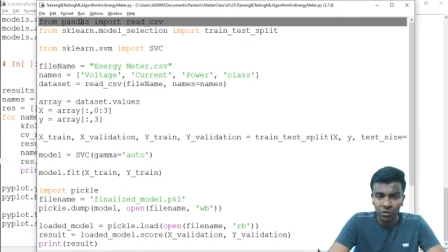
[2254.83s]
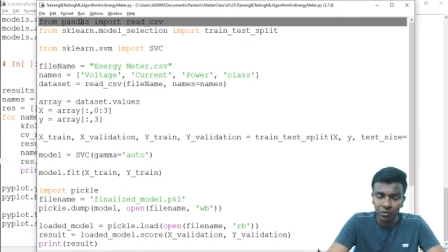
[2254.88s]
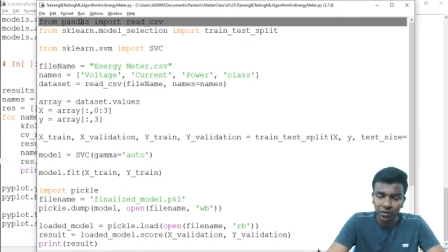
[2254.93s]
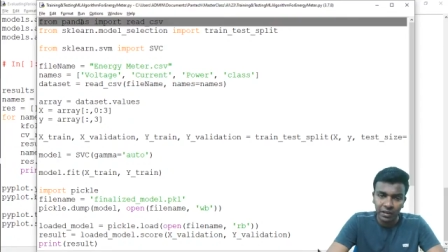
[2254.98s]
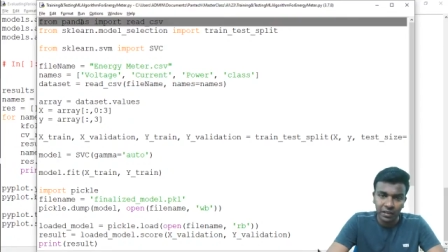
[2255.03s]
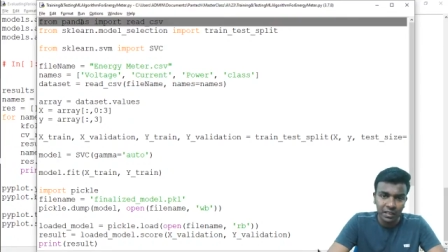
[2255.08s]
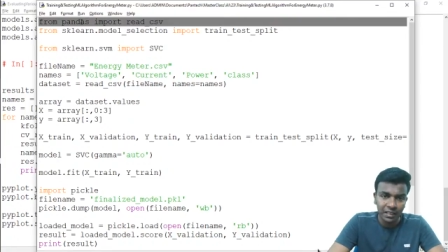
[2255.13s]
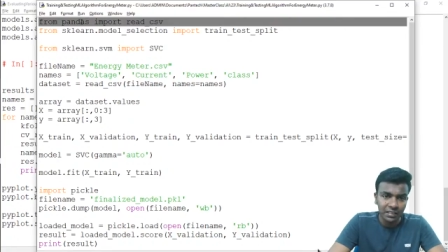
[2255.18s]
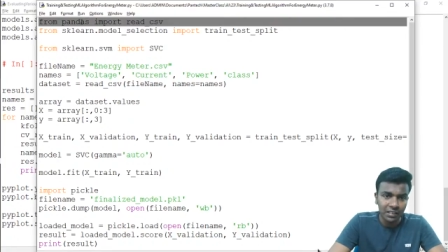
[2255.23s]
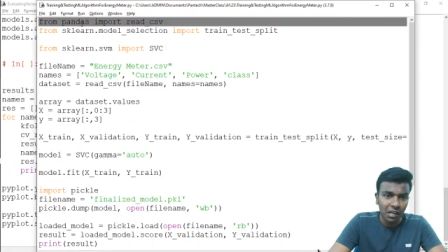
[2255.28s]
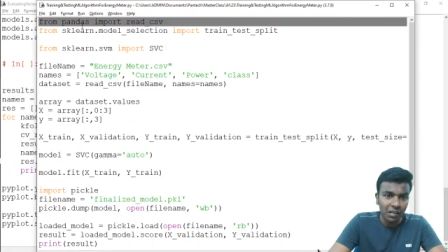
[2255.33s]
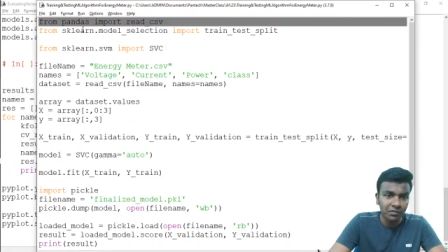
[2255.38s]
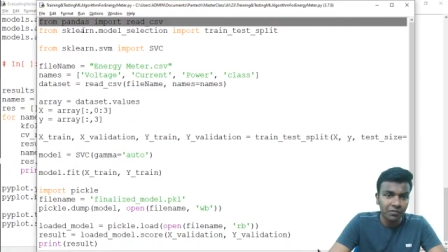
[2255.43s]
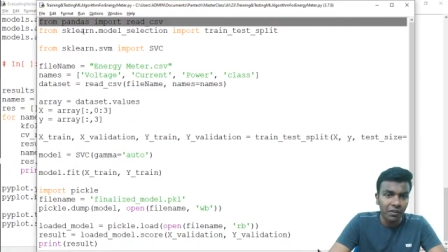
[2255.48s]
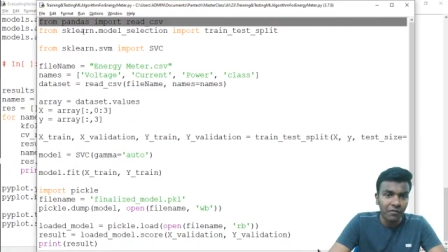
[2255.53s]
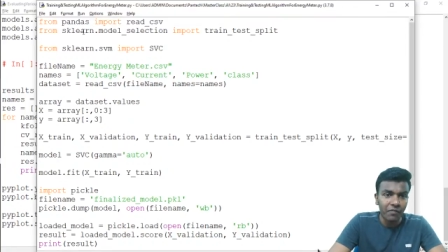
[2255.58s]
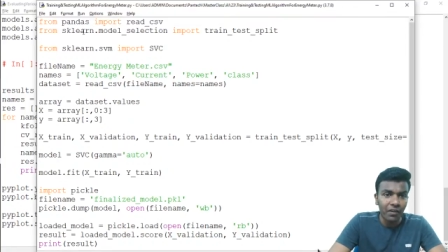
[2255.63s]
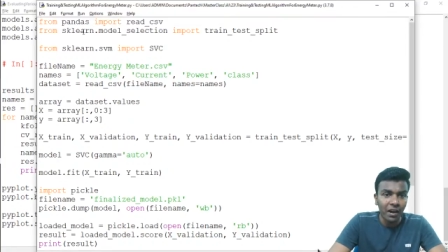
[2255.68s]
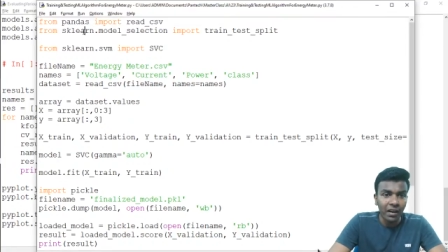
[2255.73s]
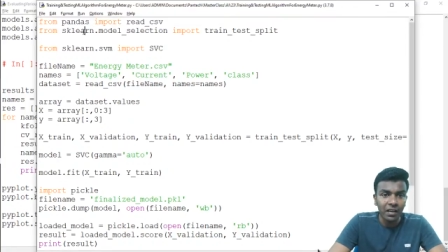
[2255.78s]
read the CSV
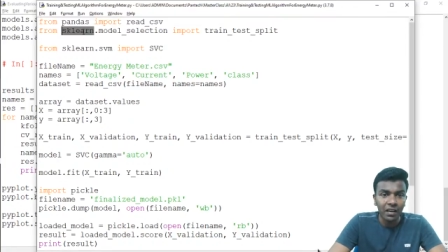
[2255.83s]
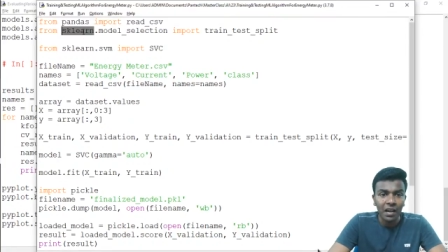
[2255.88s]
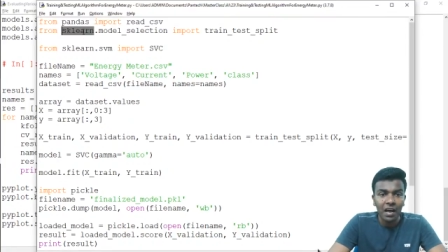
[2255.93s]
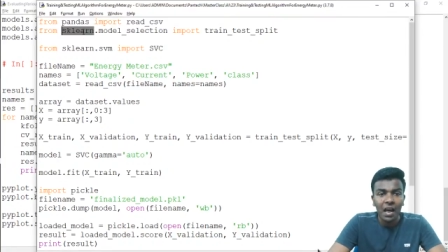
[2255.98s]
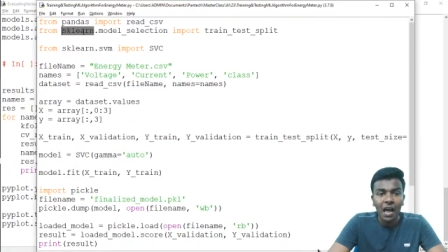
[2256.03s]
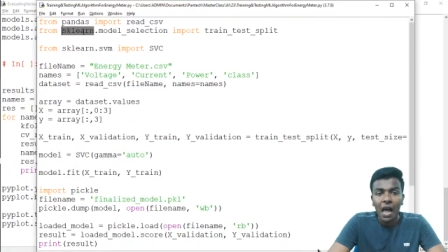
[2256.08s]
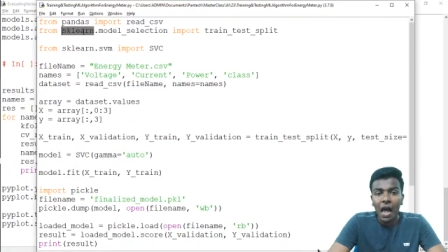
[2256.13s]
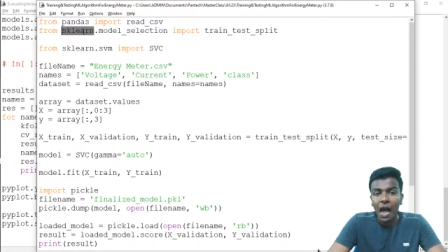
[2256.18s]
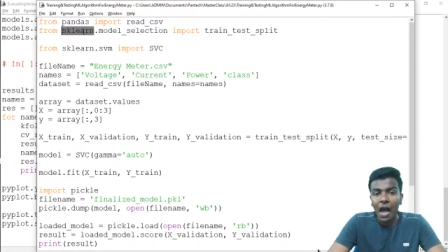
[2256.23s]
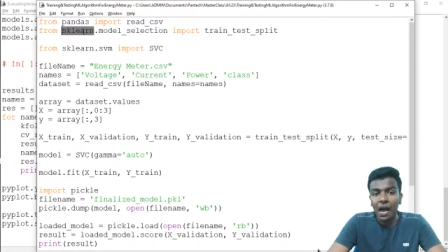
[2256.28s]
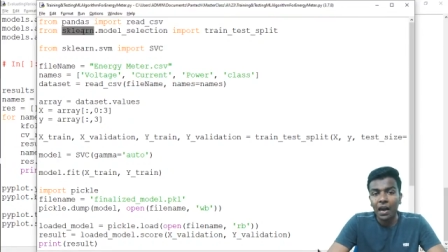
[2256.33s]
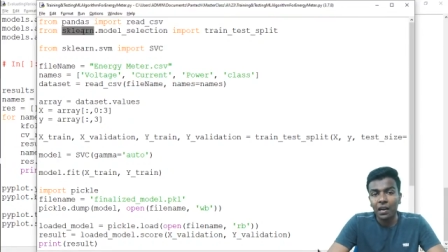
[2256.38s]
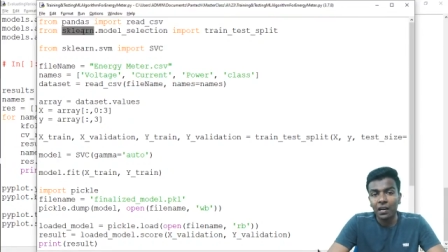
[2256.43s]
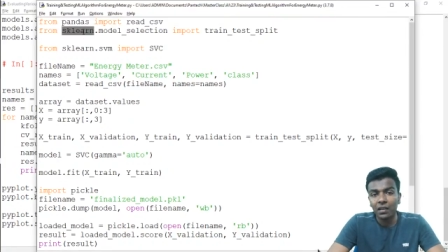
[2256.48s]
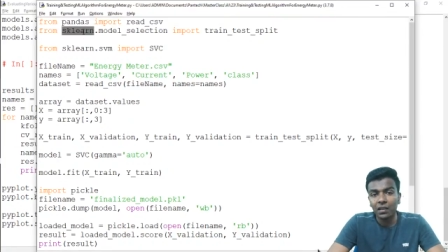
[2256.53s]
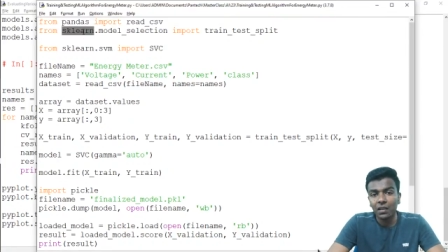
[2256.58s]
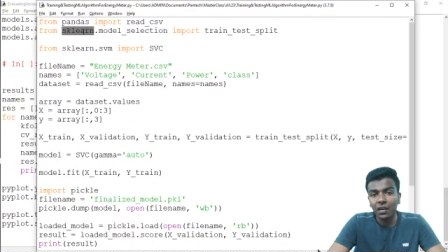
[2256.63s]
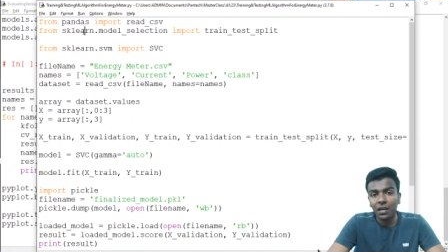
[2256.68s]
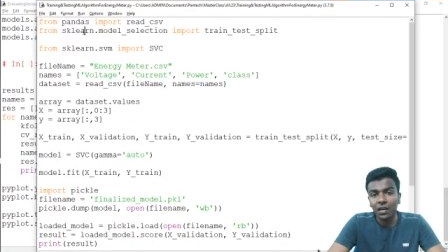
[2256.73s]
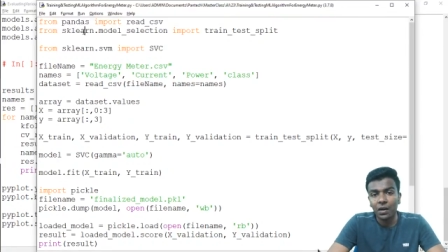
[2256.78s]
file, and
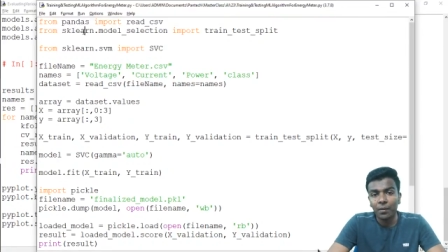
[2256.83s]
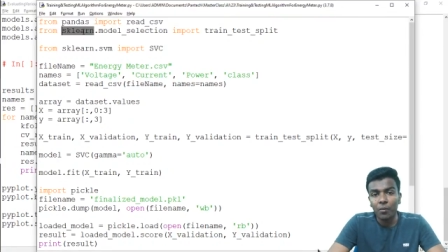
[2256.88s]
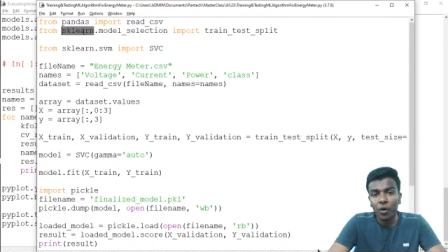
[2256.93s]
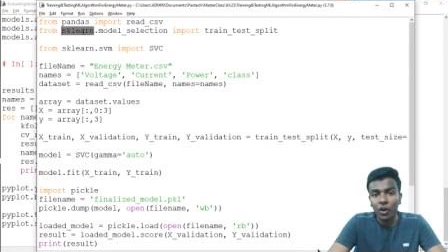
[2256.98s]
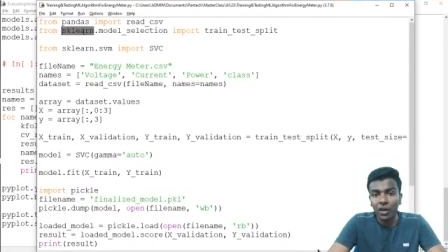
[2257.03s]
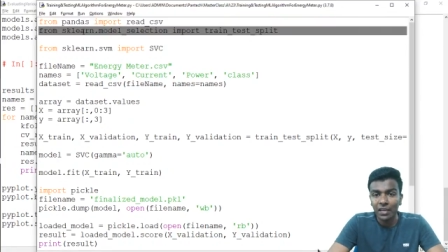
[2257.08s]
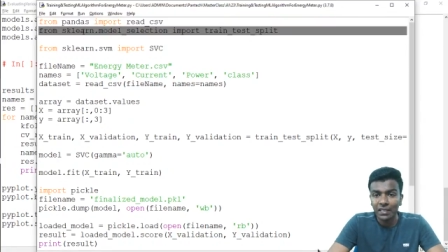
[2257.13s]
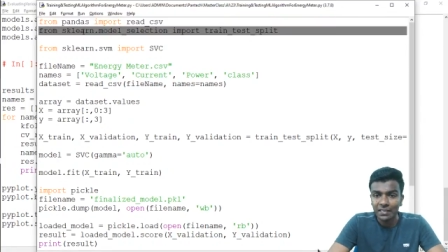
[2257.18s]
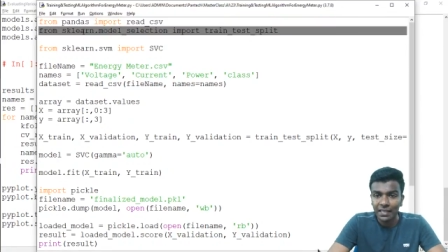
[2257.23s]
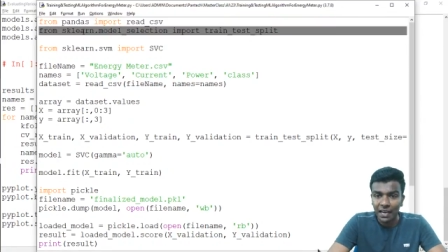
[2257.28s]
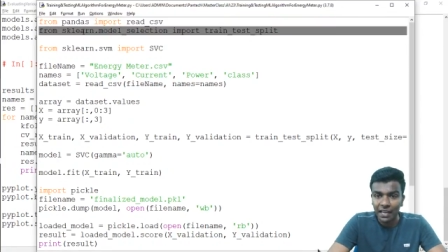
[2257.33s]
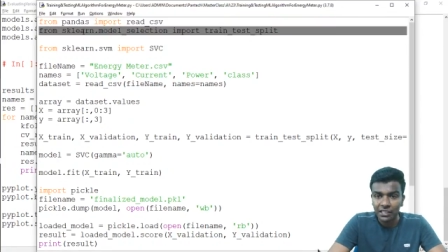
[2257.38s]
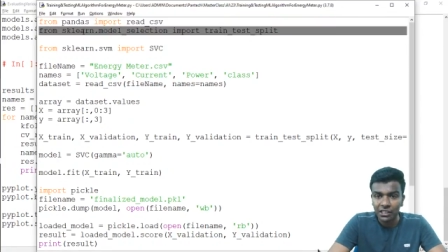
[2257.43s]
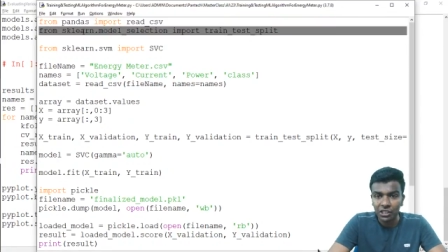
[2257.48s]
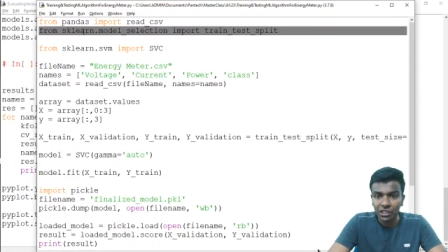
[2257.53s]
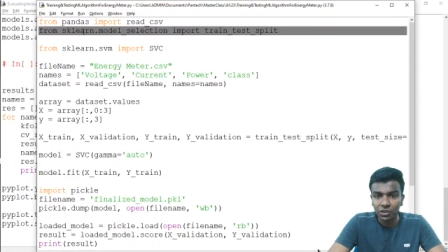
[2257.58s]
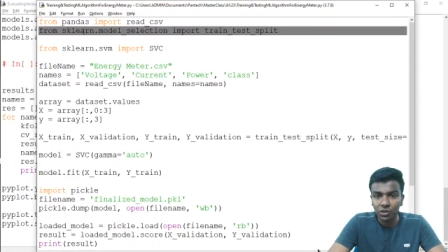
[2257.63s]
model selection.